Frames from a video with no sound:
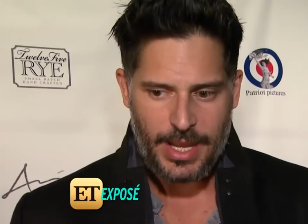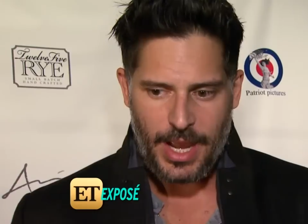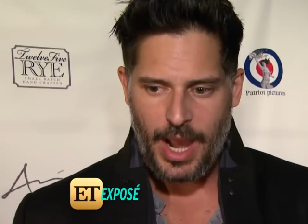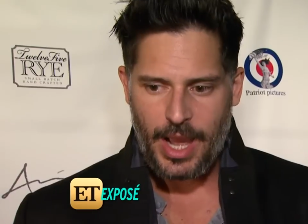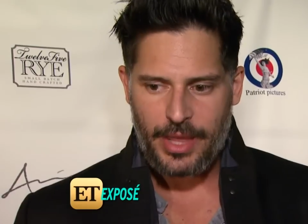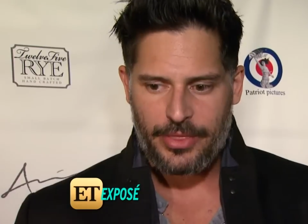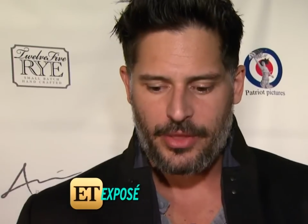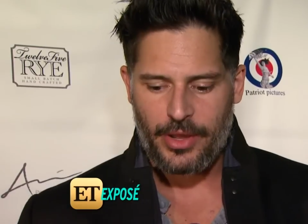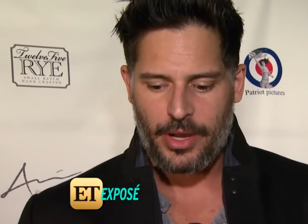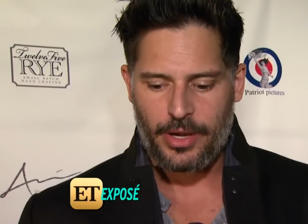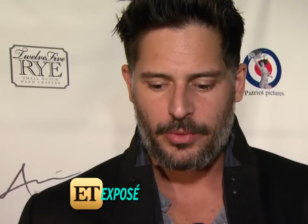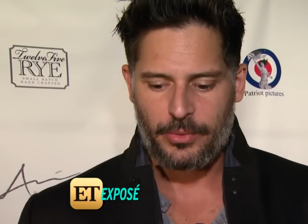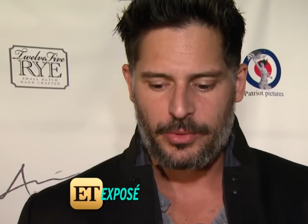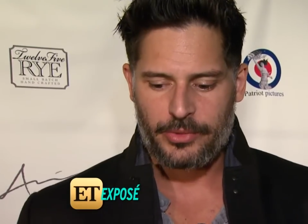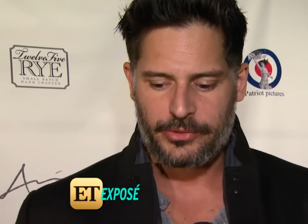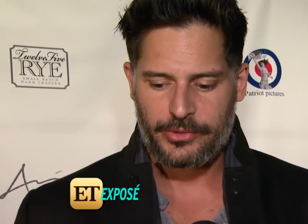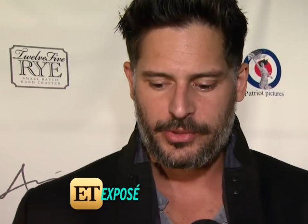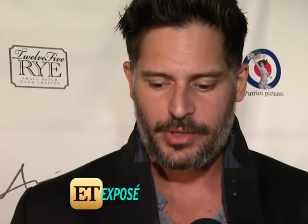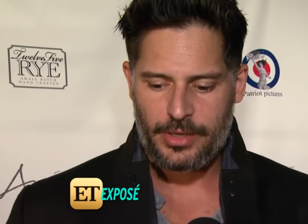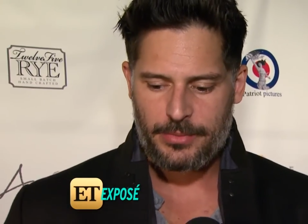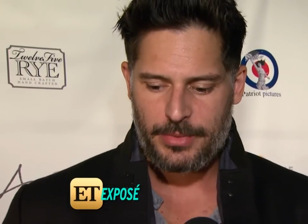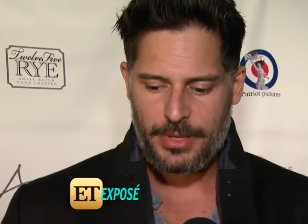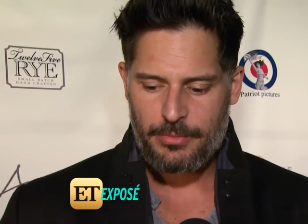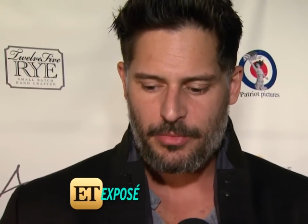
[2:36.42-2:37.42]
I thought it was
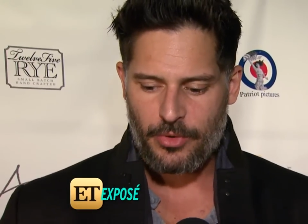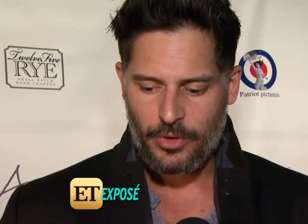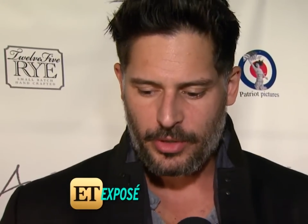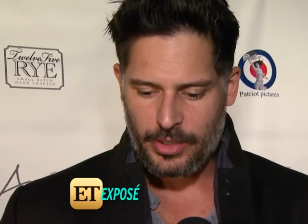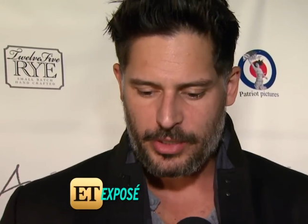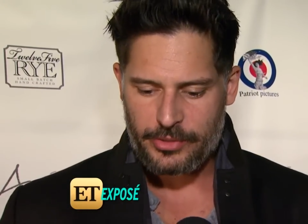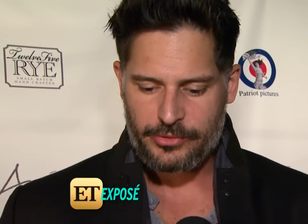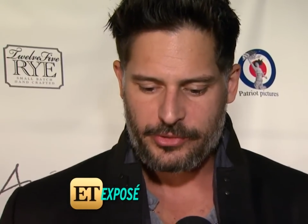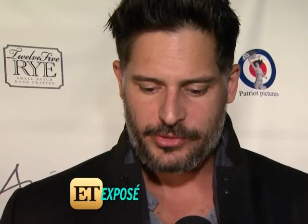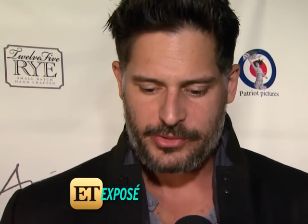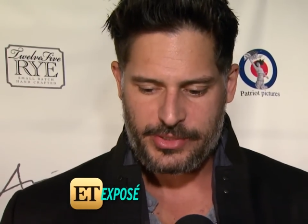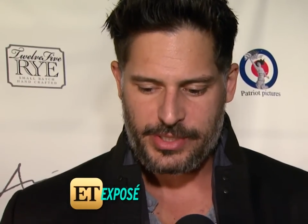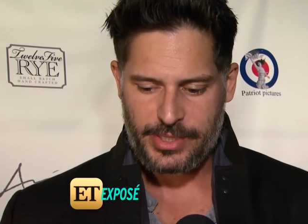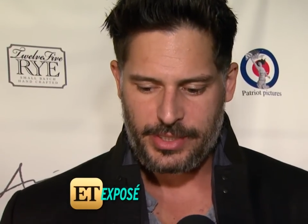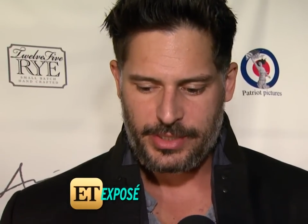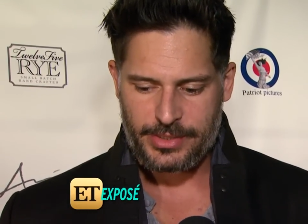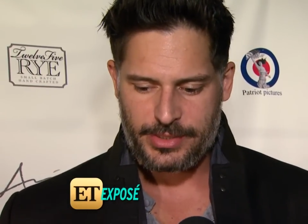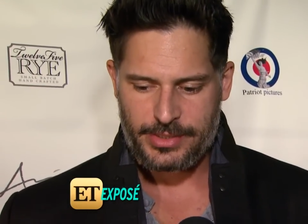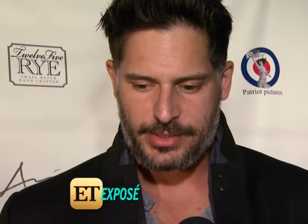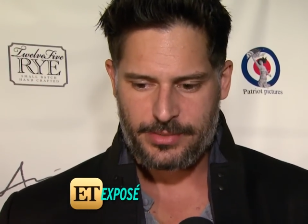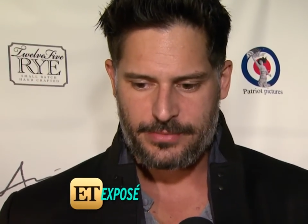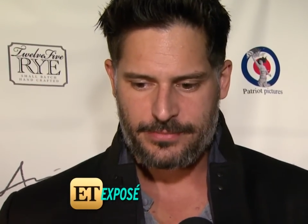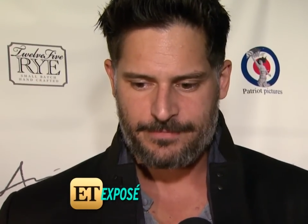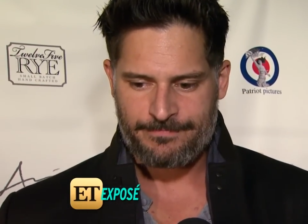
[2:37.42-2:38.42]
going to be more interesting
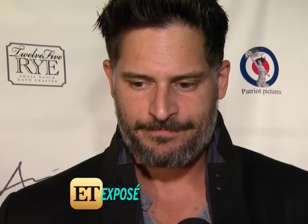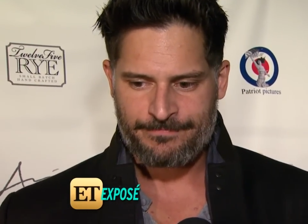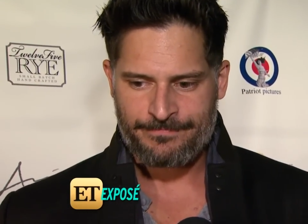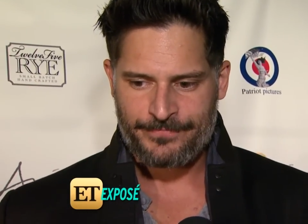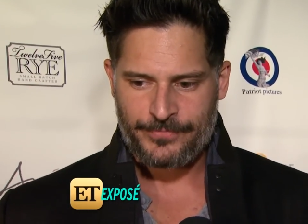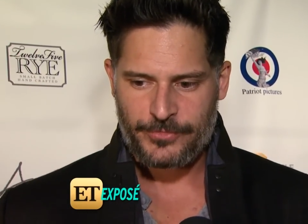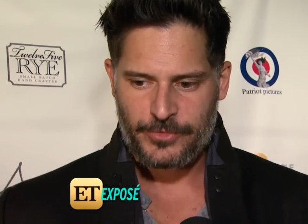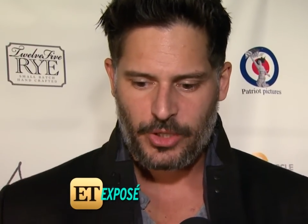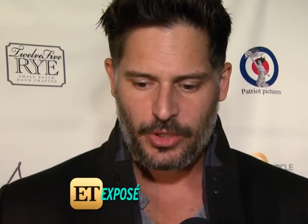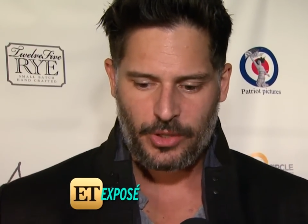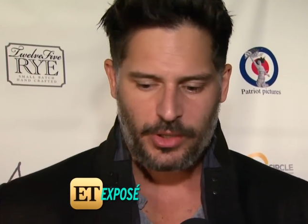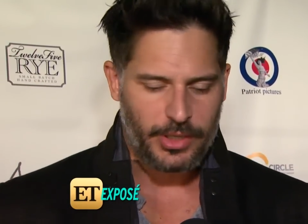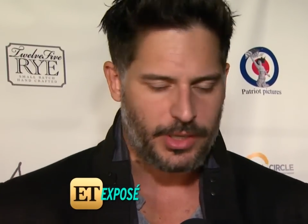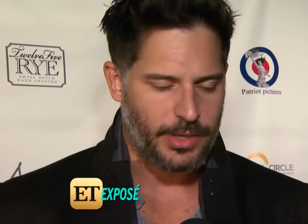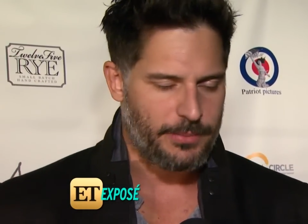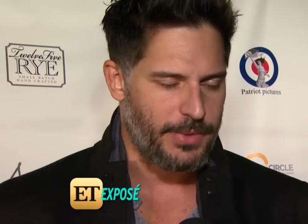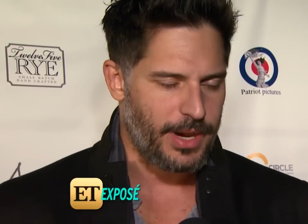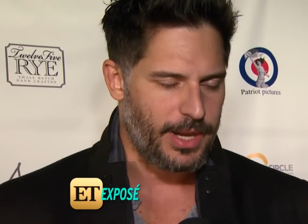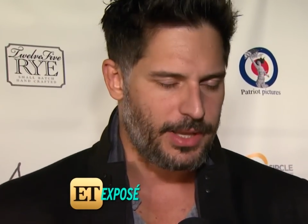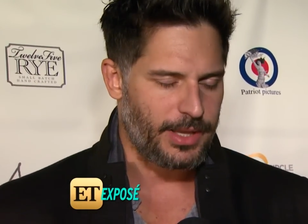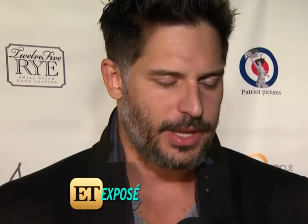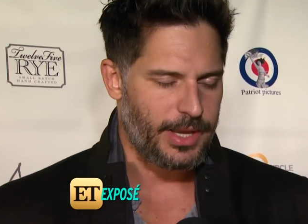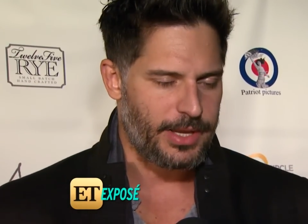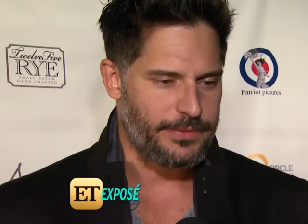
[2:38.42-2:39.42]
to look at
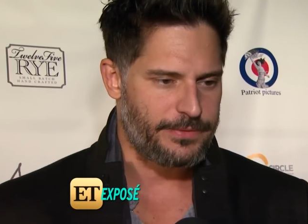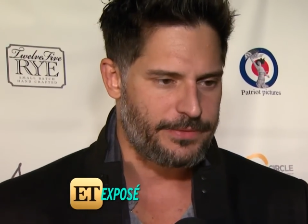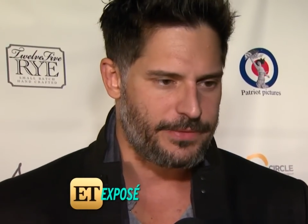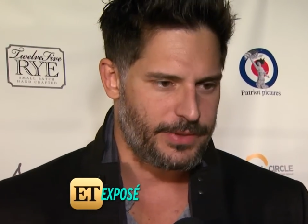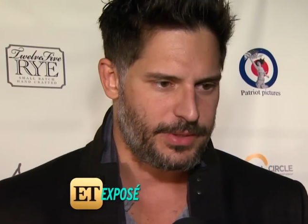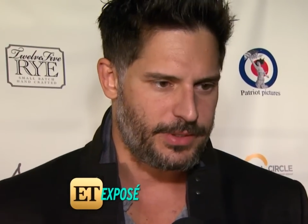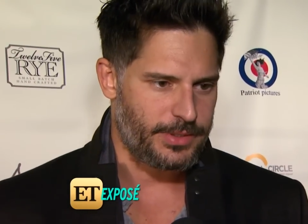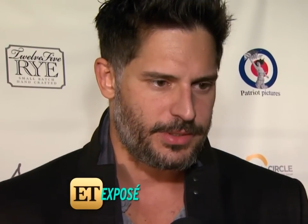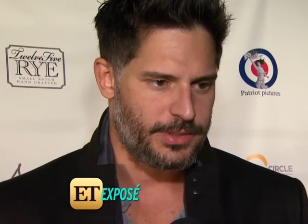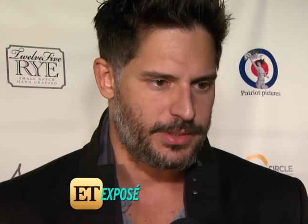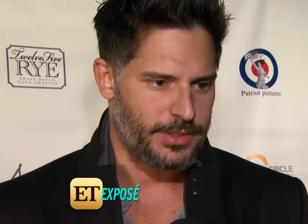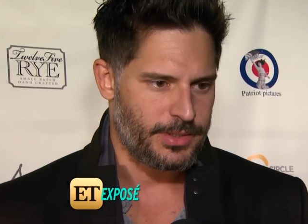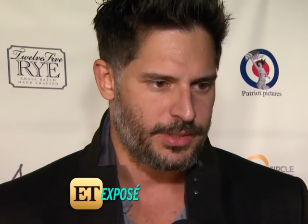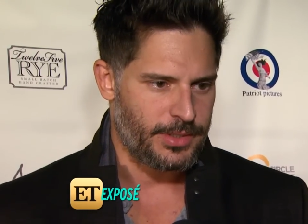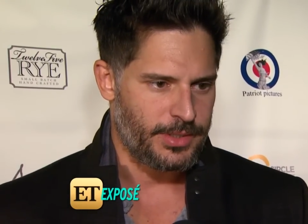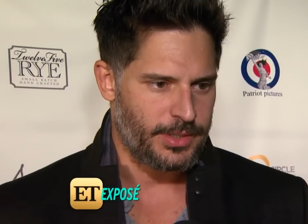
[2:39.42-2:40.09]
my life and